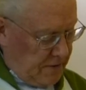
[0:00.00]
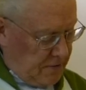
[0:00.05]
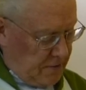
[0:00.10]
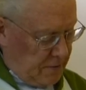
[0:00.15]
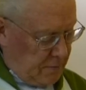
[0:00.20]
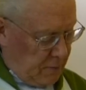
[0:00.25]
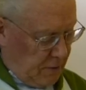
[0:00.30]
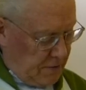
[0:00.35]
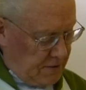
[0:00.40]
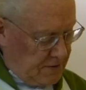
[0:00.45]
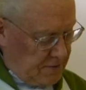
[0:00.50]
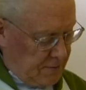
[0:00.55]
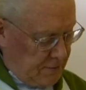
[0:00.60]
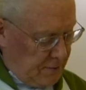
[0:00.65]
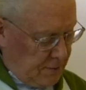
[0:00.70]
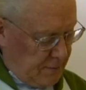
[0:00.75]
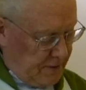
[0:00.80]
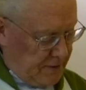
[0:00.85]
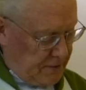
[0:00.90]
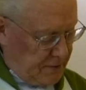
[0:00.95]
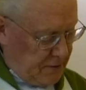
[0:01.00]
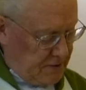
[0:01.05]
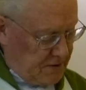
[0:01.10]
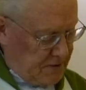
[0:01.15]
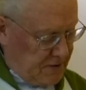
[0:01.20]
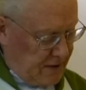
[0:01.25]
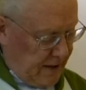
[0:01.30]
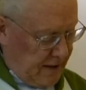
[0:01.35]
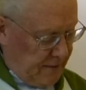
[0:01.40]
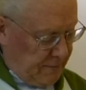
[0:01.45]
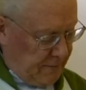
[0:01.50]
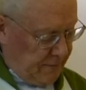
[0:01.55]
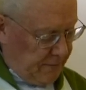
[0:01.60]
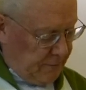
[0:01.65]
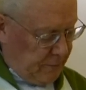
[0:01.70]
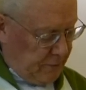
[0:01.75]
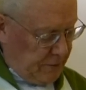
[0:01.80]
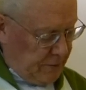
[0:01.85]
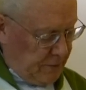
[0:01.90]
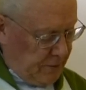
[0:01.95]
The boastful will not stand
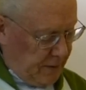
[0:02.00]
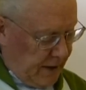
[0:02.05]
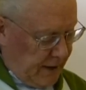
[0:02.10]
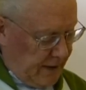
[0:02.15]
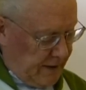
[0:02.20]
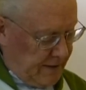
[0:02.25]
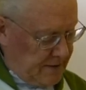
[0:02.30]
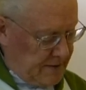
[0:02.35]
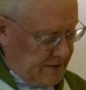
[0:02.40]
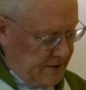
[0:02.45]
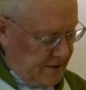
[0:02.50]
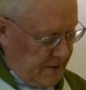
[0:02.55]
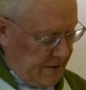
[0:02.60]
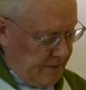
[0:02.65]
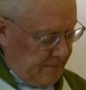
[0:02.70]
before your eyes.